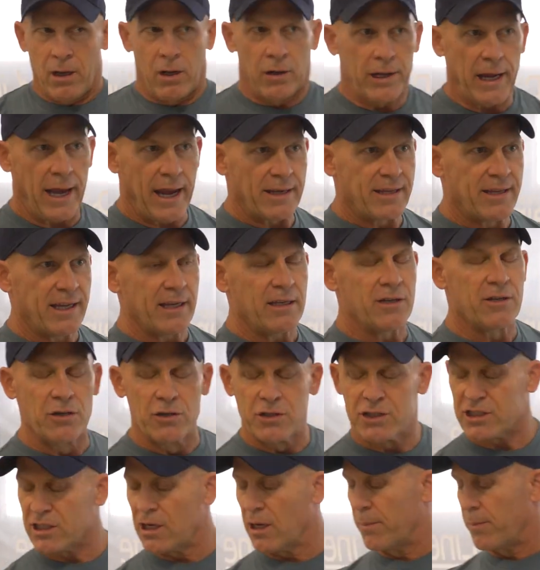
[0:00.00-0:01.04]
Okay, I did do
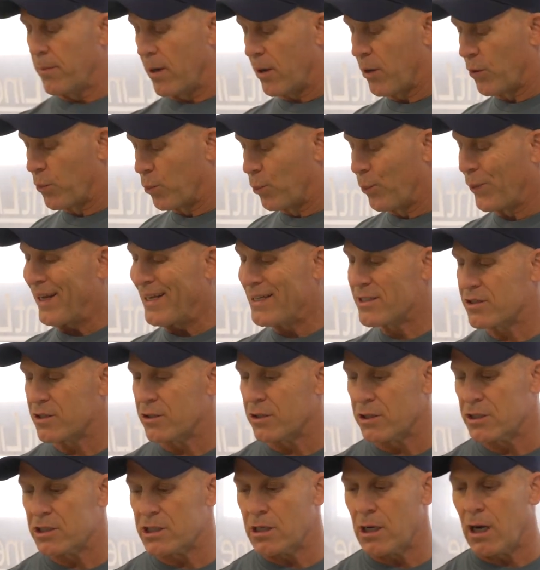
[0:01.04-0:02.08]
some
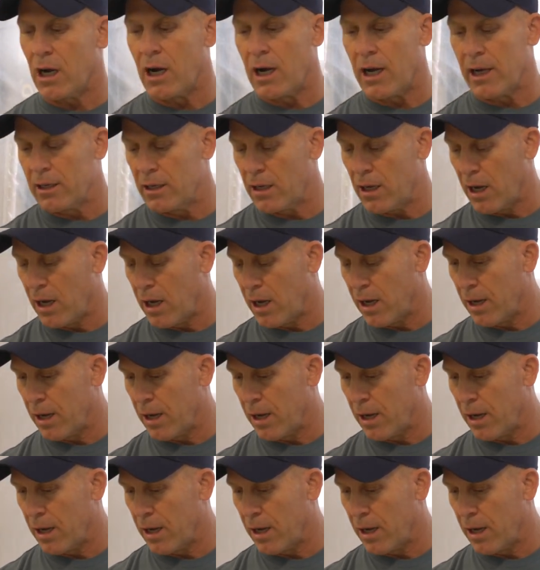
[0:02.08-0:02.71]
research on